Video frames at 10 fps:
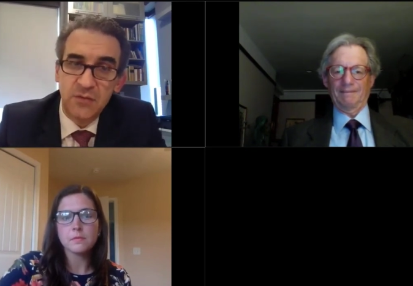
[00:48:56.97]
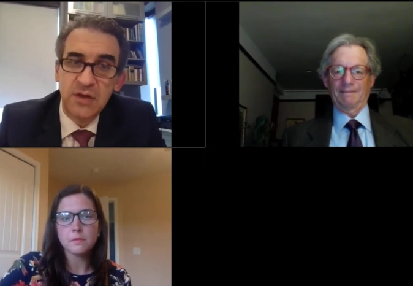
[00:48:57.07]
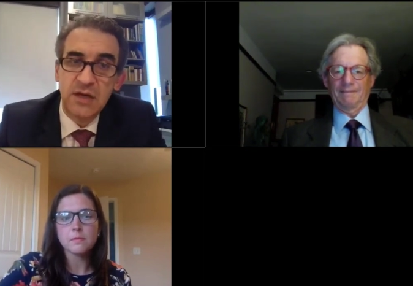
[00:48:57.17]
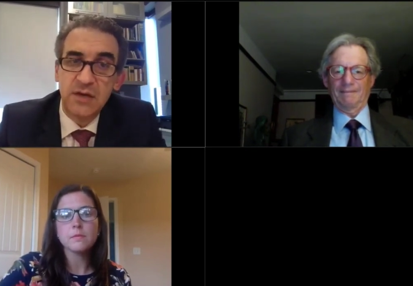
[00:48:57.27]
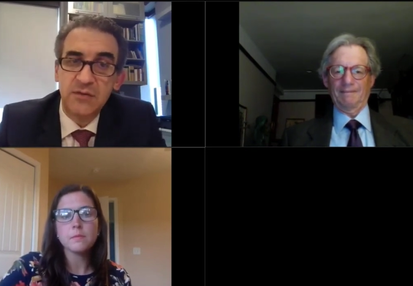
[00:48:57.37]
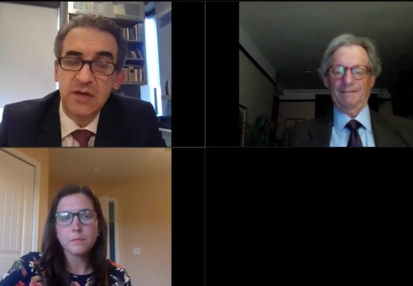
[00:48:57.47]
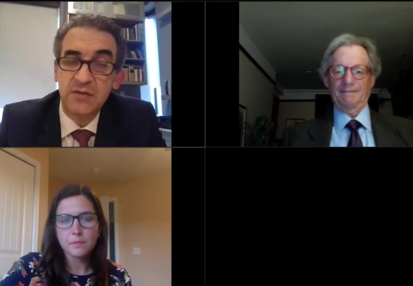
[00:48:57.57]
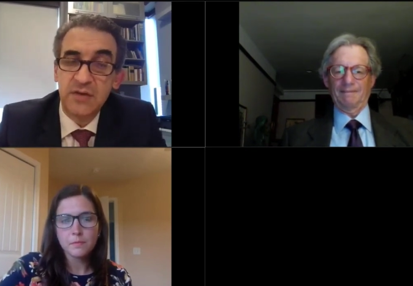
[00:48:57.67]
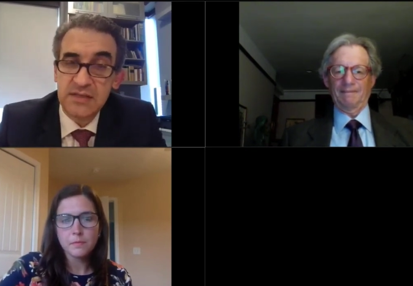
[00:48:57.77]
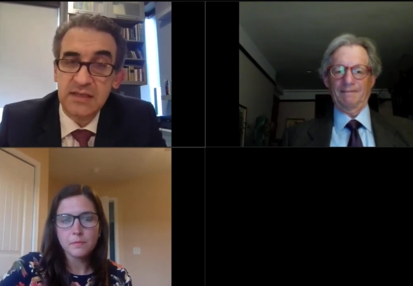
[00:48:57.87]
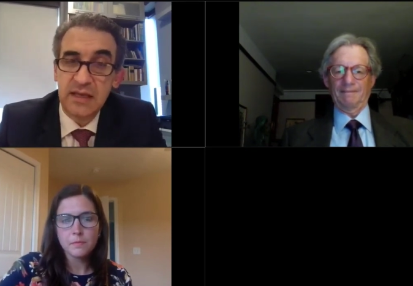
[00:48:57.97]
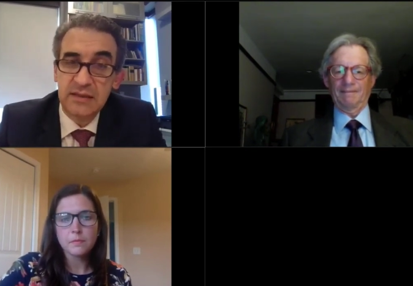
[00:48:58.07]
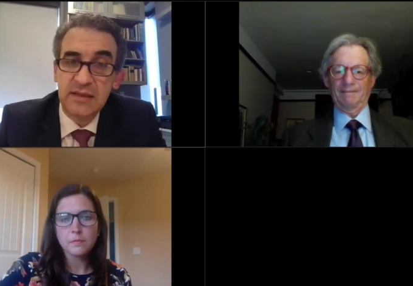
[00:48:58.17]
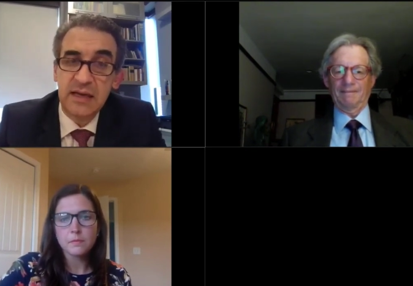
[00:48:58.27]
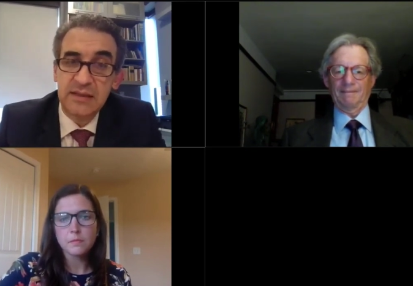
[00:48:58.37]
Speaker 1: We we investigated
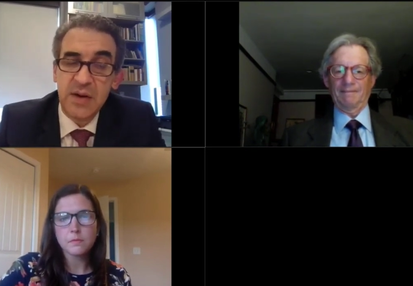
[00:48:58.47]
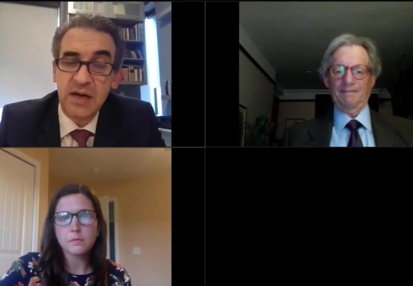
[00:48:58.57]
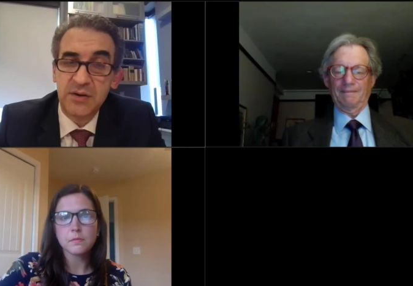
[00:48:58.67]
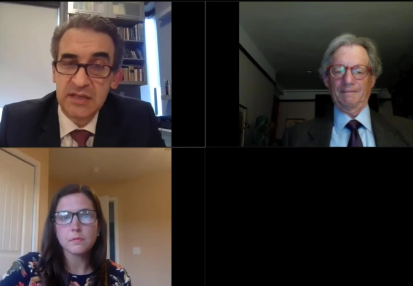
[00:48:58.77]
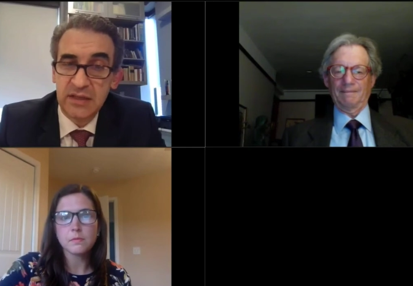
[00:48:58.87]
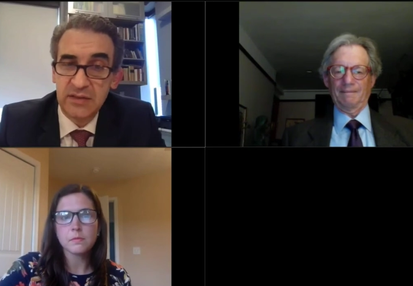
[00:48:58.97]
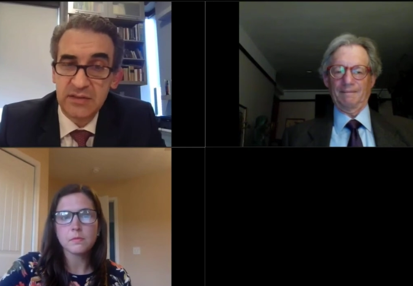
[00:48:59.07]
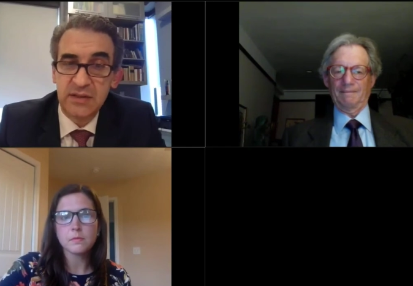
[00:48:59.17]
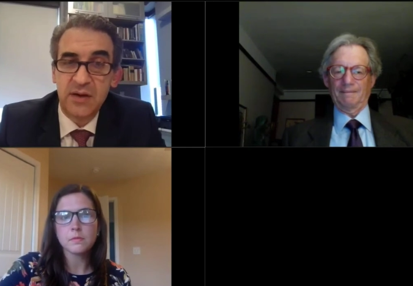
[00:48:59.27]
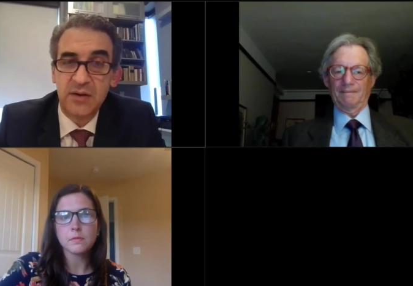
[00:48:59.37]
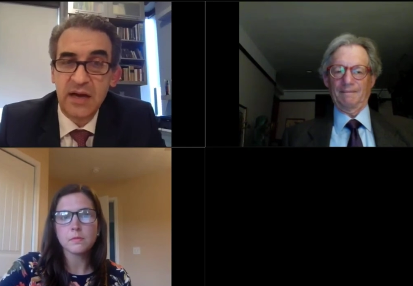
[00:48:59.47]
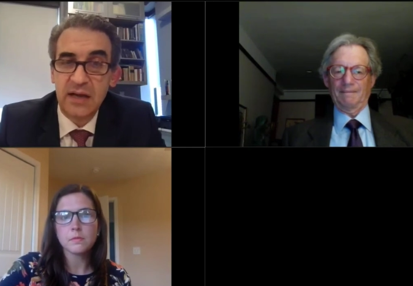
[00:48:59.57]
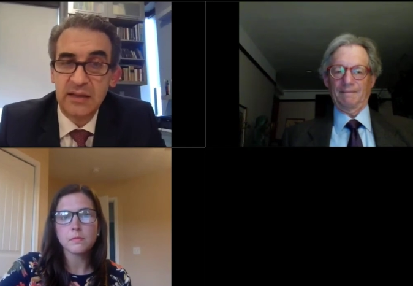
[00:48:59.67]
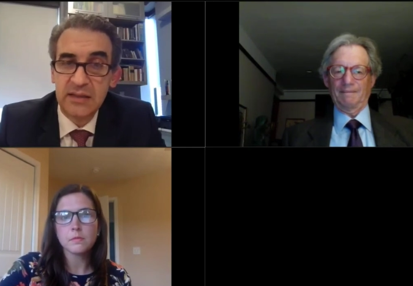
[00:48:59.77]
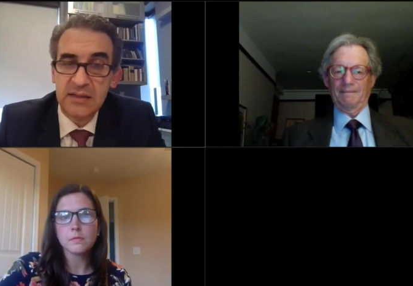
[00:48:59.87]
that among ourselves and our
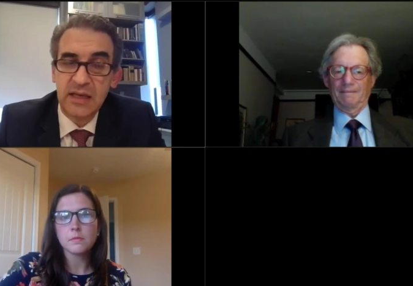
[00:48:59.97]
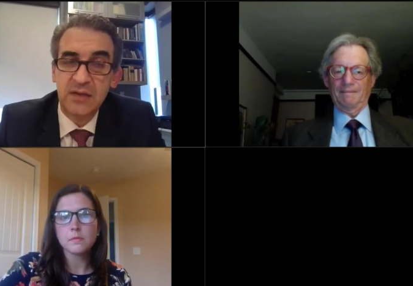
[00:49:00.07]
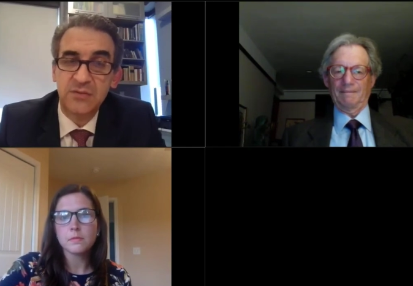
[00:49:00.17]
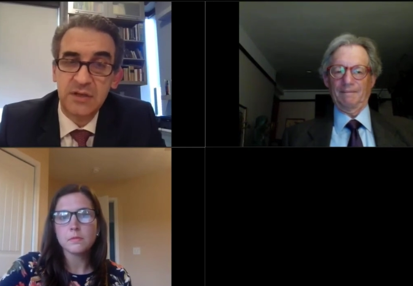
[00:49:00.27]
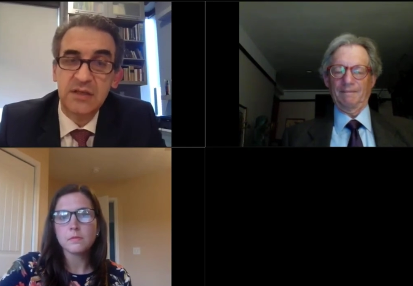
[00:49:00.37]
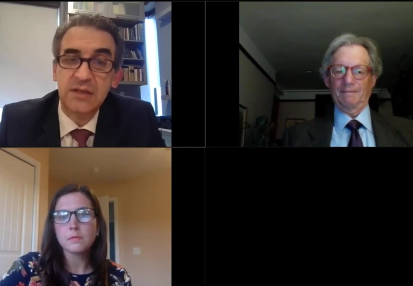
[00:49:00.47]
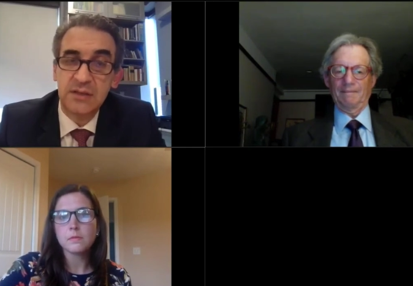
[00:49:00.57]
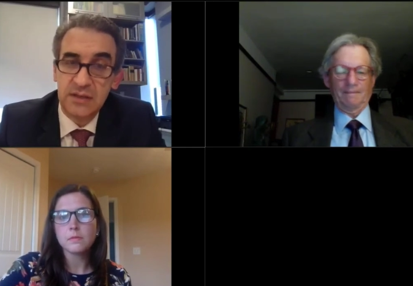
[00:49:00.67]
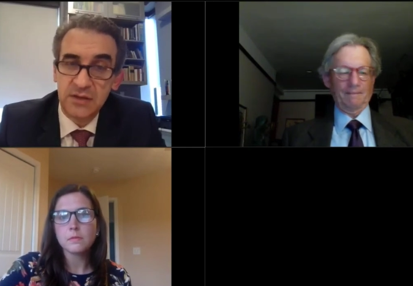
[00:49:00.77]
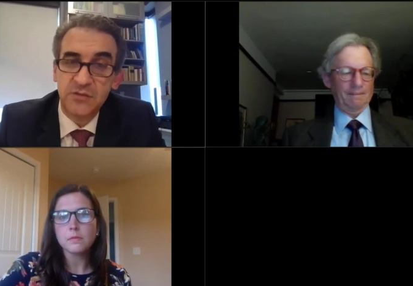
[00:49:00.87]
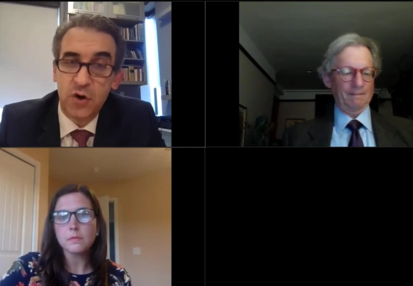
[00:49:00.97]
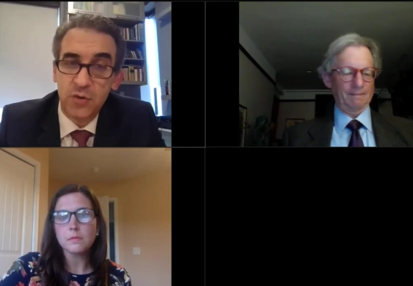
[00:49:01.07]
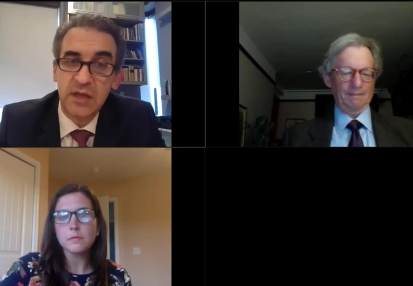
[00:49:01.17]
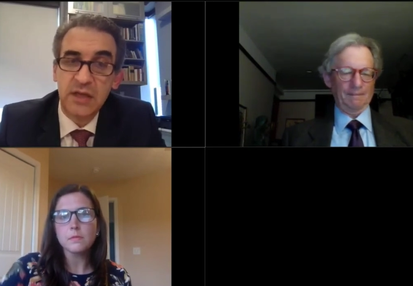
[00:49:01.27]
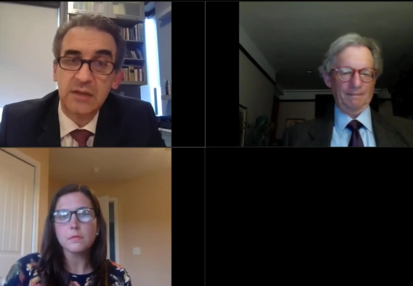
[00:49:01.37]
colleagues, and we did
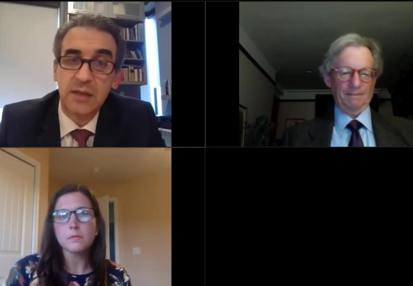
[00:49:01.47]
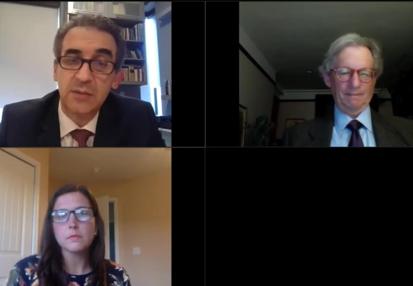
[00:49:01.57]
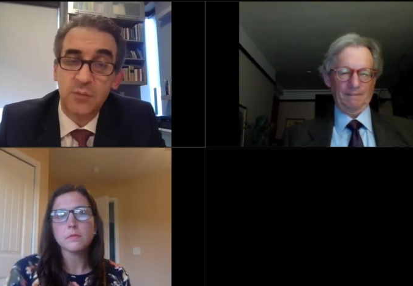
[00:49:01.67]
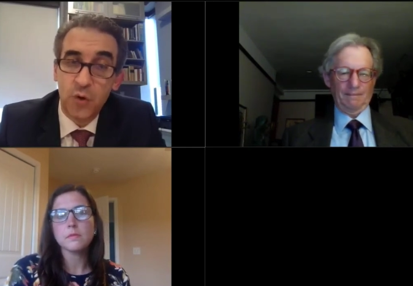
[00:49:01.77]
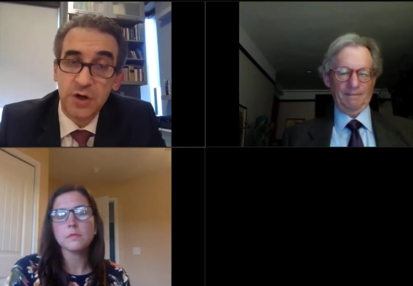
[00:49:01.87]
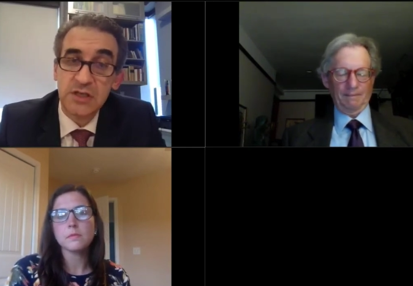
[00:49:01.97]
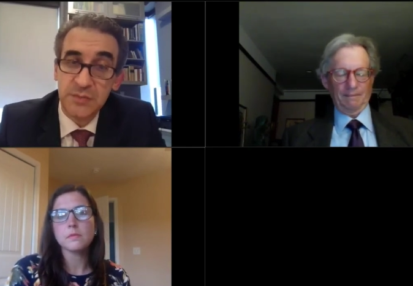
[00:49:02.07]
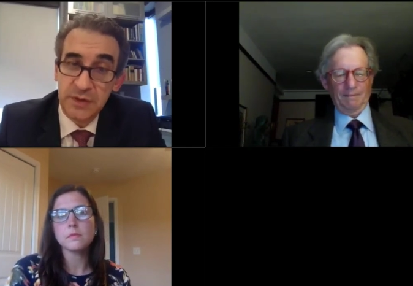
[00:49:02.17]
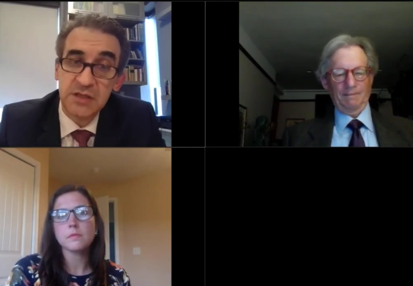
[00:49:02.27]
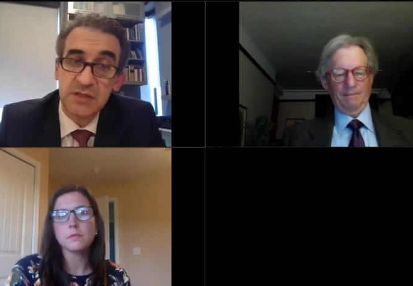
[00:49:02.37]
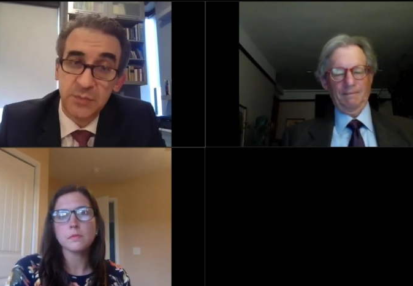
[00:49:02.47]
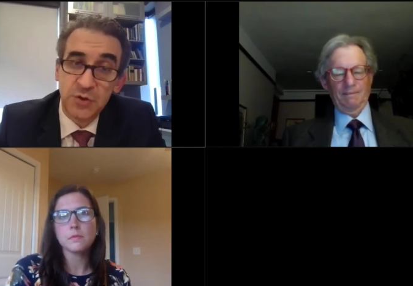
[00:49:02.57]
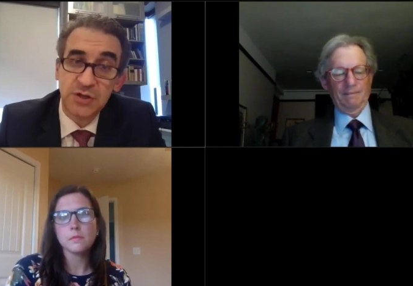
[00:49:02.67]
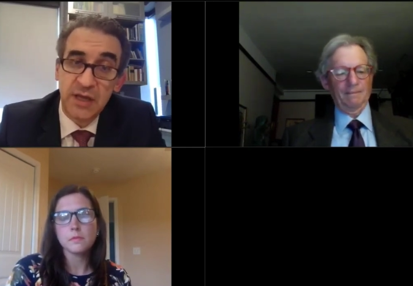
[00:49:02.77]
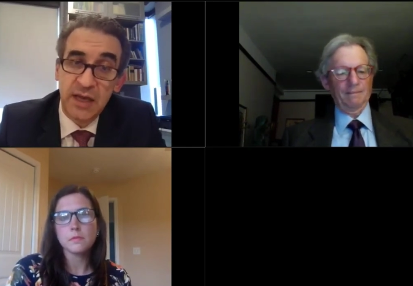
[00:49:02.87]
confirm that more experienced
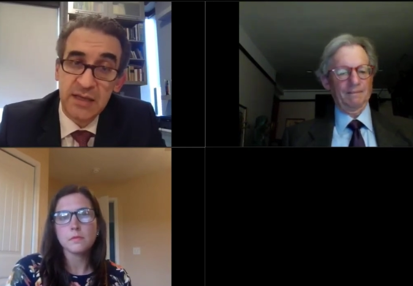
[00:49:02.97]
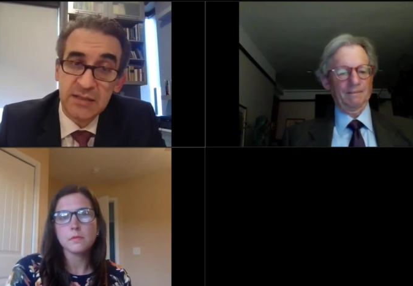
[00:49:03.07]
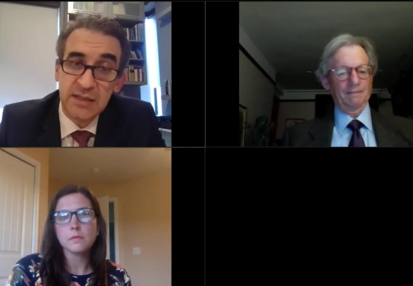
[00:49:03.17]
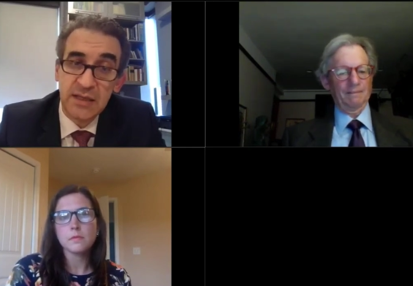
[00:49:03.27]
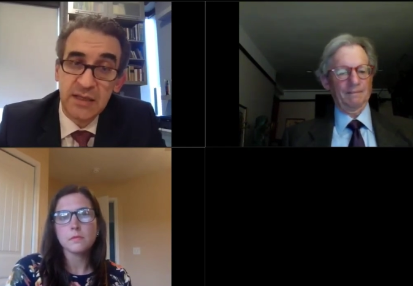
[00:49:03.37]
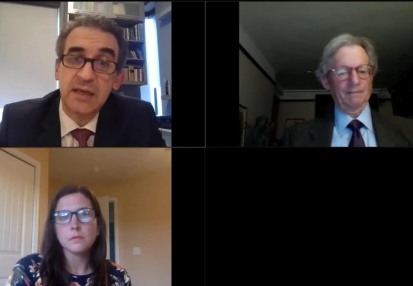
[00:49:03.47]
person has,